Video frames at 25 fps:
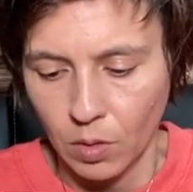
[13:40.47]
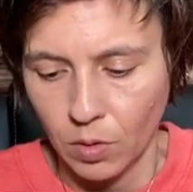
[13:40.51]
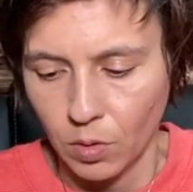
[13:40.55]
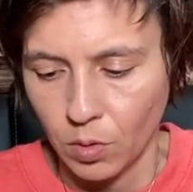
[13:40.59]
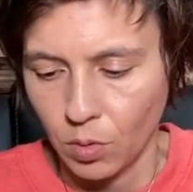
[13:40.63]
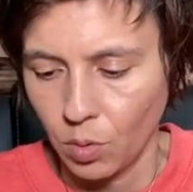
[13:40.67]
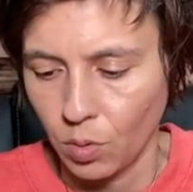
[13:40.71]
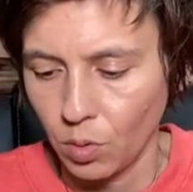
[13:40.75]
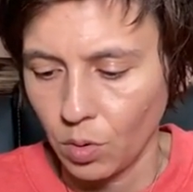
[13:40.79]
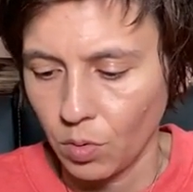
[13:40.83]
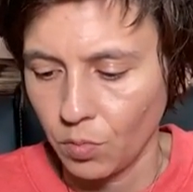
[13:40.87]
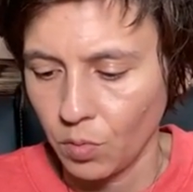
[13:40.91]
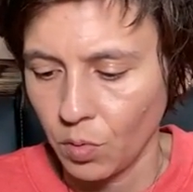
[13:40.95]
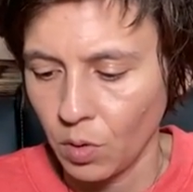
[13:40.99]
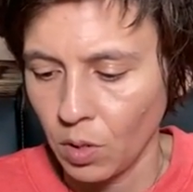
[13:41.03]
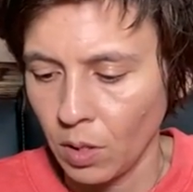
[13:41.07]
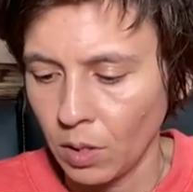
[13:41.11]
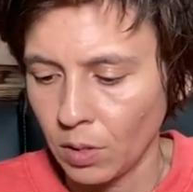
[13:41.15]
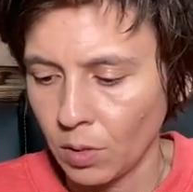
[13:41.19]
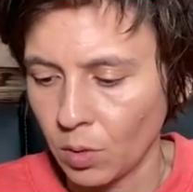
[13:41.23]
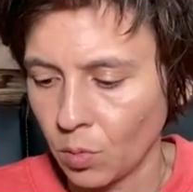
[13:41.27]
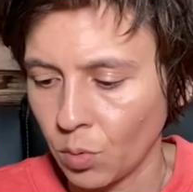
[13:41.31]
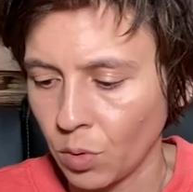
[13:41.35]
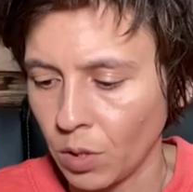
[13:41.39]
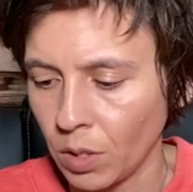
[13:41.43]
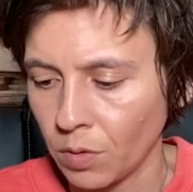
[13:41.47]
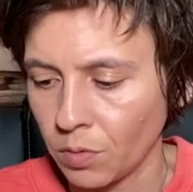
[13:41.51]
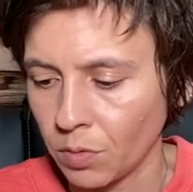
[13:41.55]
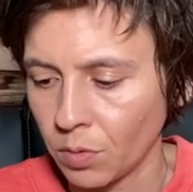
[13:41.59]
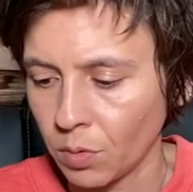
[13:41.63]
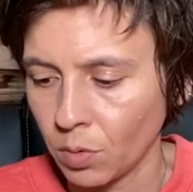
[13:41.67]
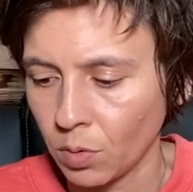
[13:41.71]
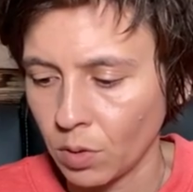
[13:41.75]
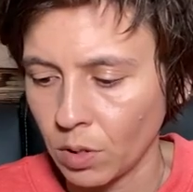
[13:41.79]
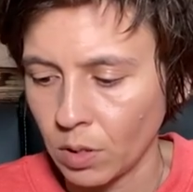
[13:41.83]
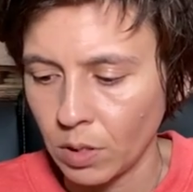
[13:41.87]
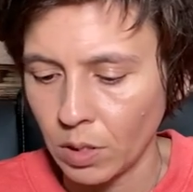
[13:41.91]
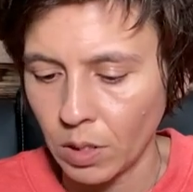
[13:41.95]
Two of Wands, Queen of
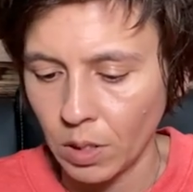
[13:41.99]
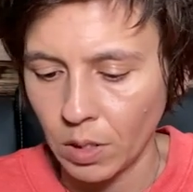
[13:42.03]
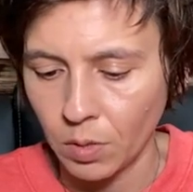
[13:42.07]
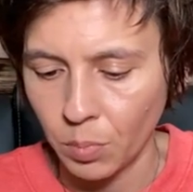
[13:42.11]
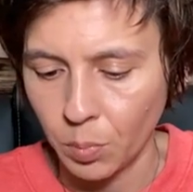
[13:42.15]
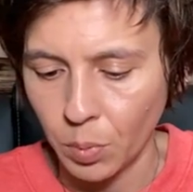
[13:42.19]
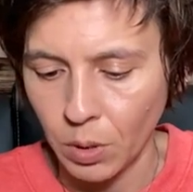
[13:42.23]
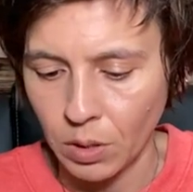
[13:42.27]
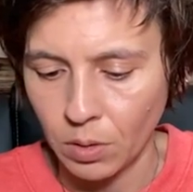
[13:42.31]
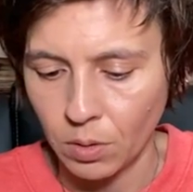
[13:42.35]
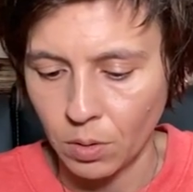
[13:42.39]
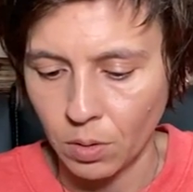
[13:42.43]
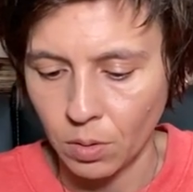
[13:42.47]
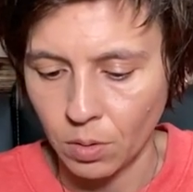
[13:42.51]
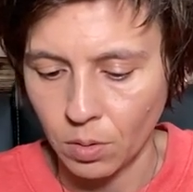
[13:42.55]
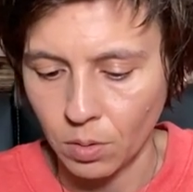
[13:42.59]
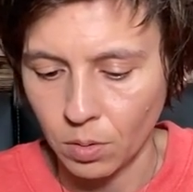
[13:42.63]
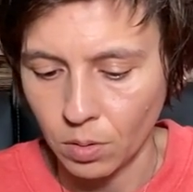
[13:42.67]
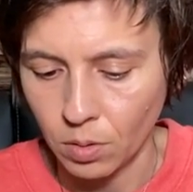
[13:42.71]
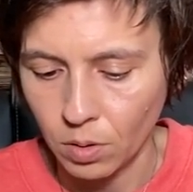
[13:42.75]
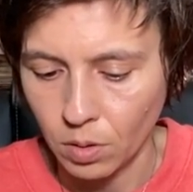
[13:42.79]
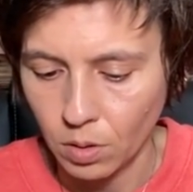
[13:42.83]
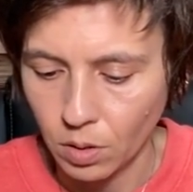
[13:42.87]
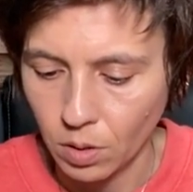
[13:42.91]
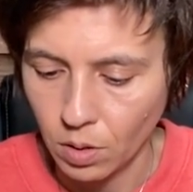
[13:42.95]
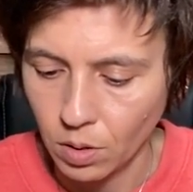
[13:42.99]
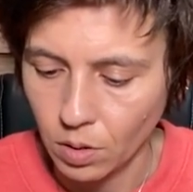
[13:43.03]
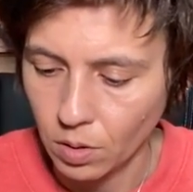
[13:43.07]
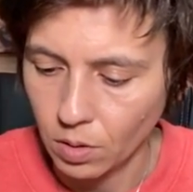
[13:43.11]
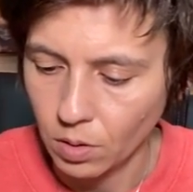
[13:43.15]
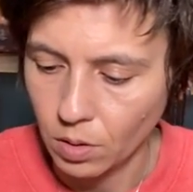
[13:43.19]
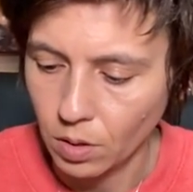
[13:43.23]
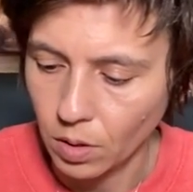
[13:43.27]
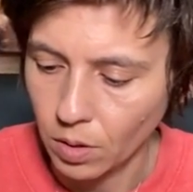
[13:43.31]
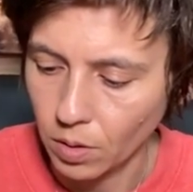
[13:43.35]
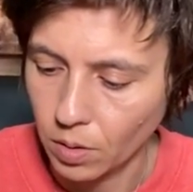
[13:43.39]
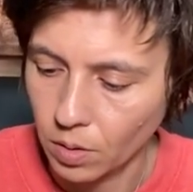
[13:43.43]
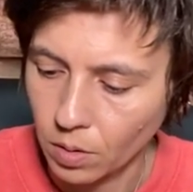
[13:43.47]
Swords, Eight of Pentacles.
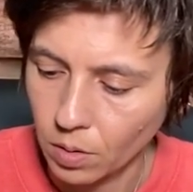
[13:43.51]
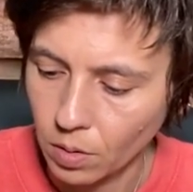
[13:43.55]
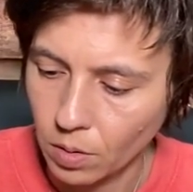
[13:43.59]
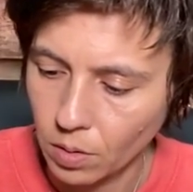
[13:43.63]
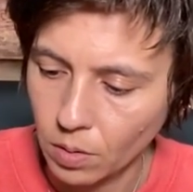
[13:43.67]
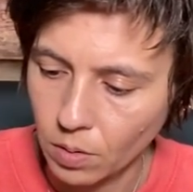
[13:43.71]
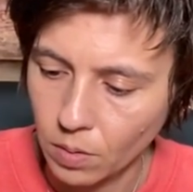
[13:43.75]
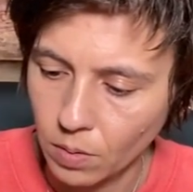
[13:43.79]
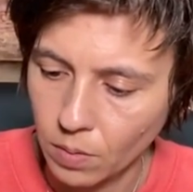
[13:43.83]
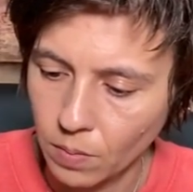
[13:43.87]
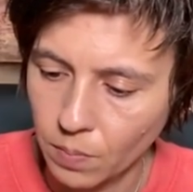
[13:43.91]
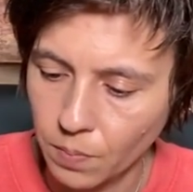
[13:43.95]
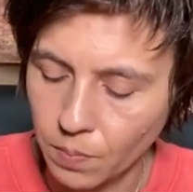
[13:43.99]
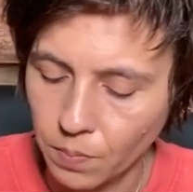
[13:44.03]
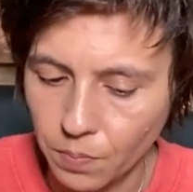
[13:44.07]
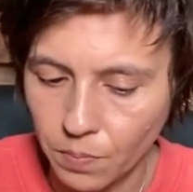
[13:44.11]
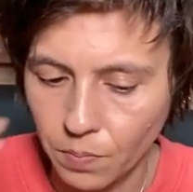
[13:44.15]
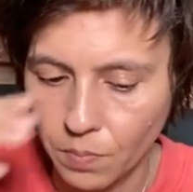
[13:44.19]
All right.